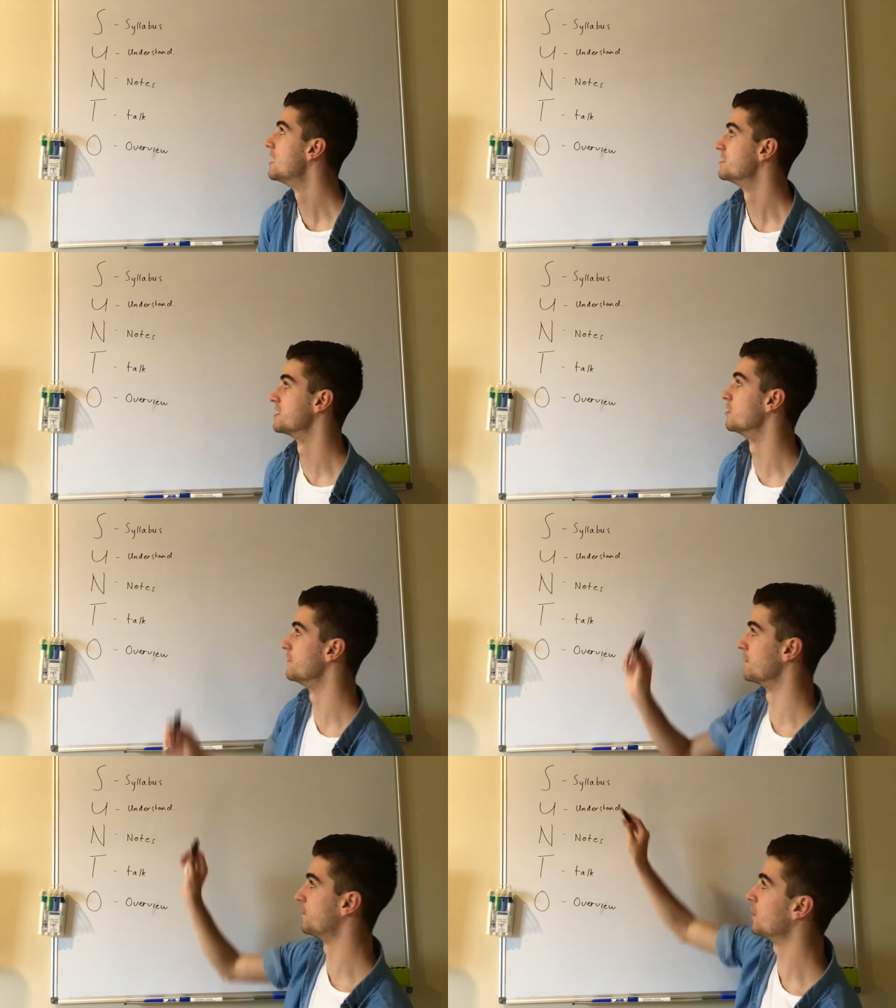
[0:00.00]
So if
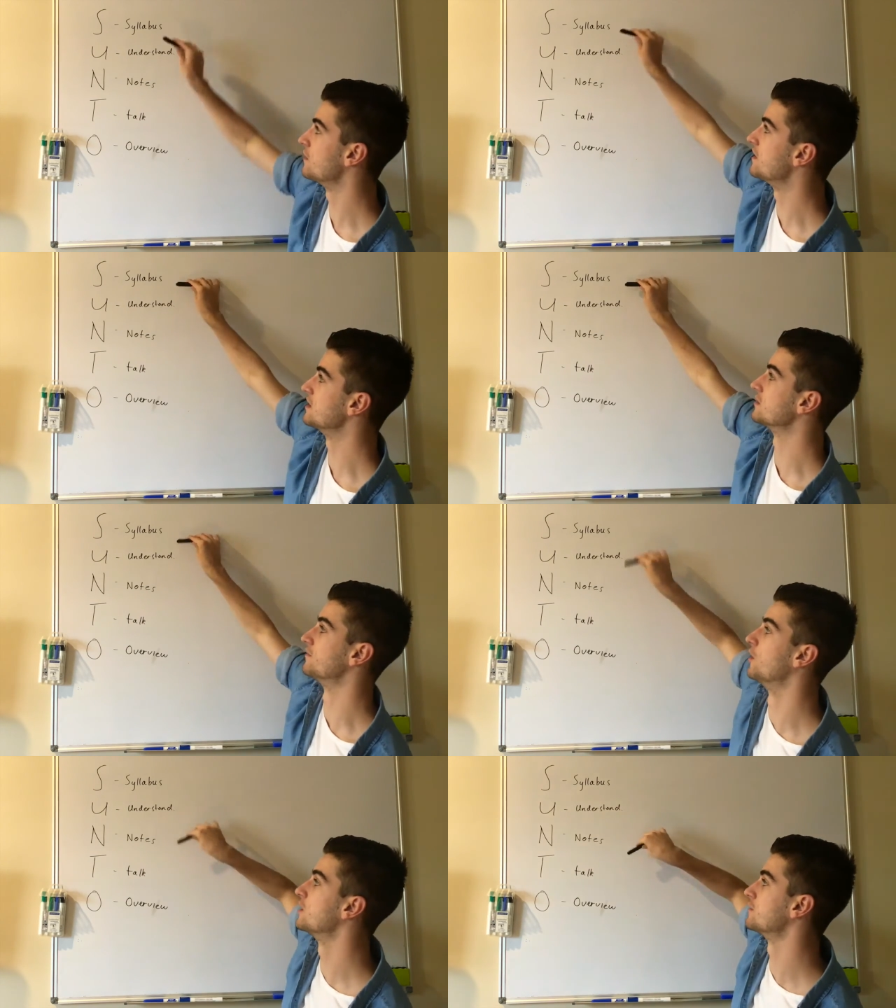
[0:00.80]
you follow these
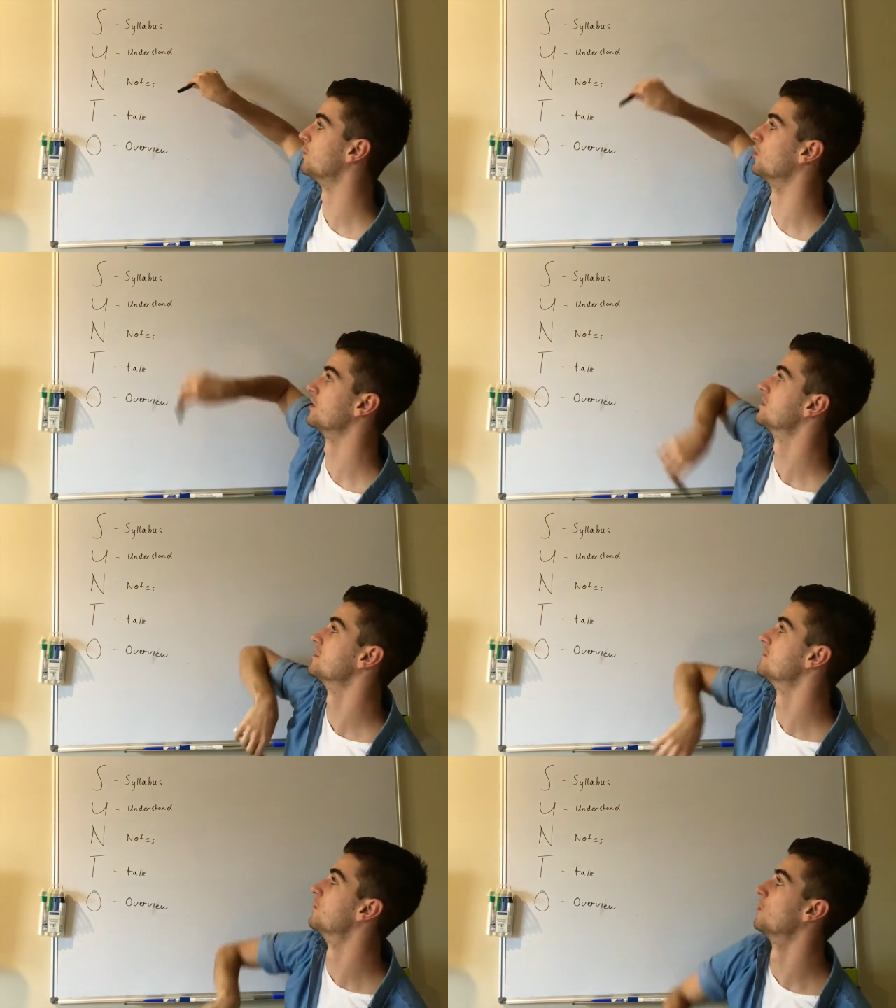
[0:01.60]
first
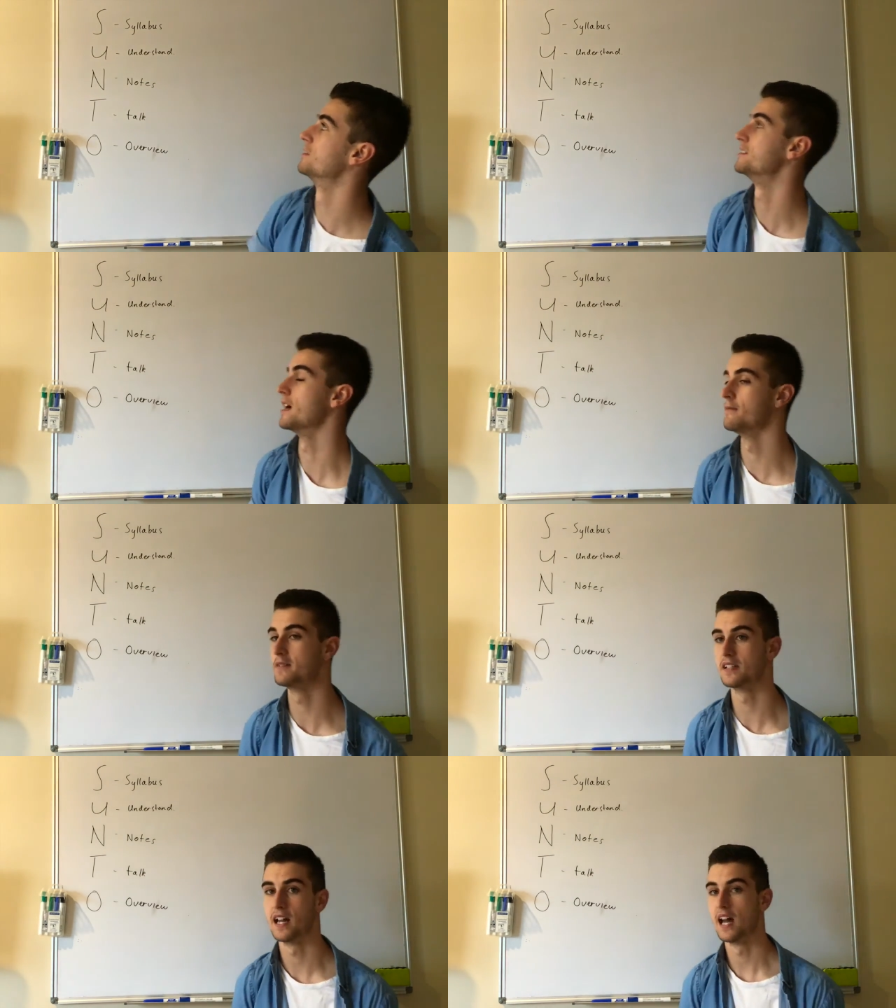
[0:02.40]
four
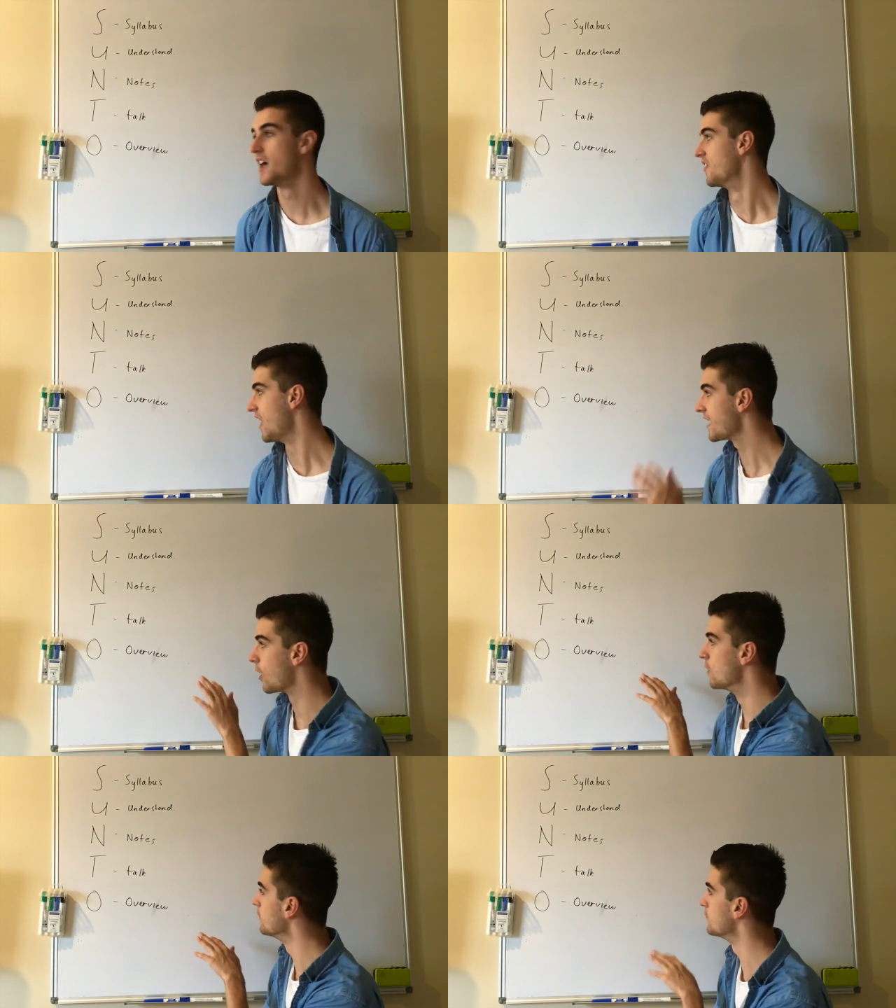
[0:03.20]
steps, that
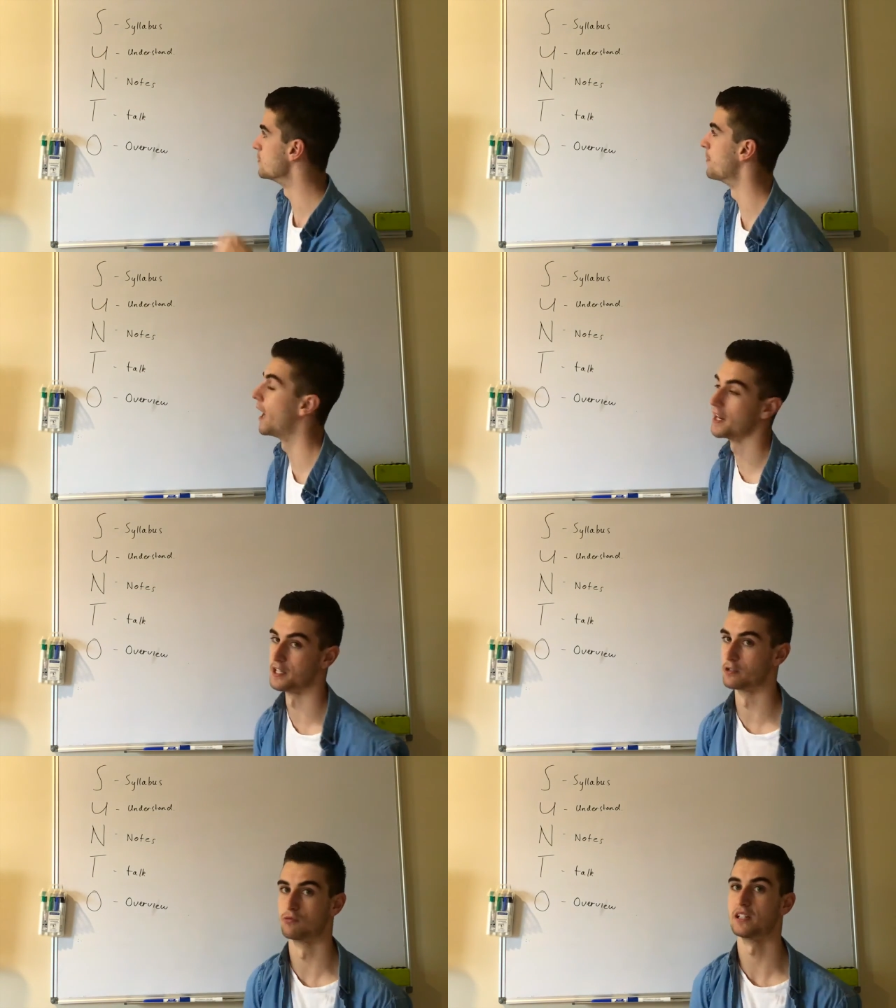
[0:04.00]
overview part
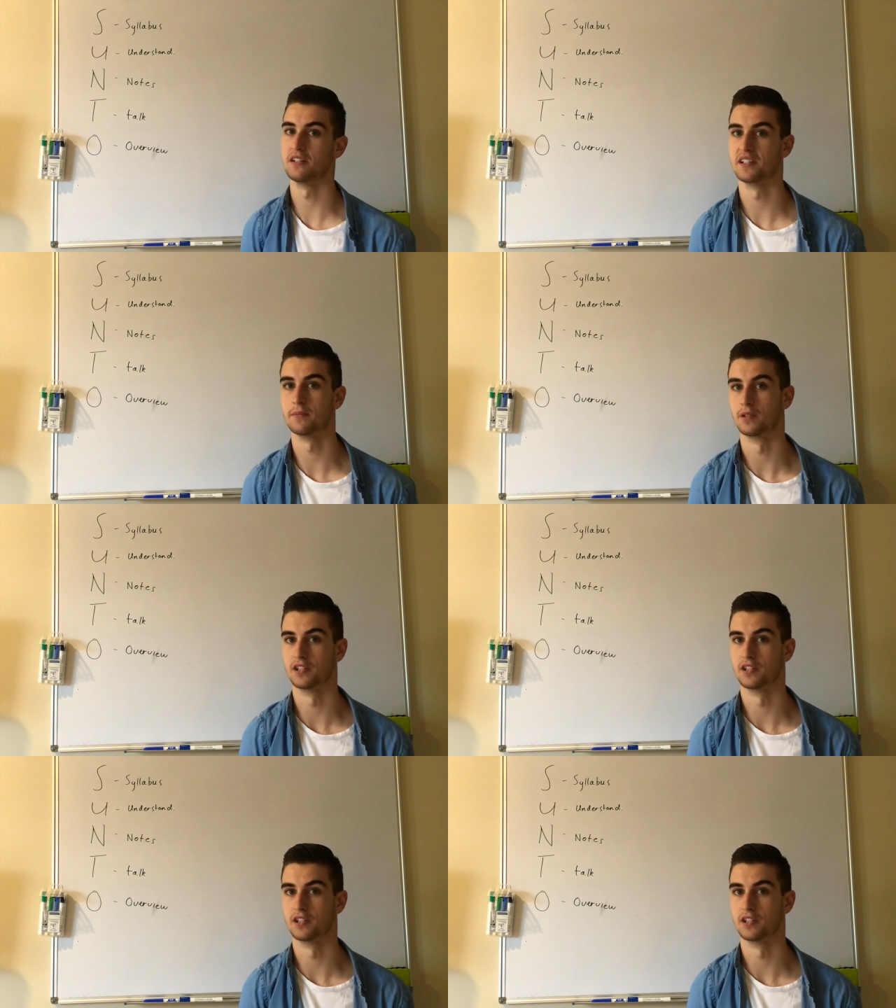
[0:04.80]
is really simple.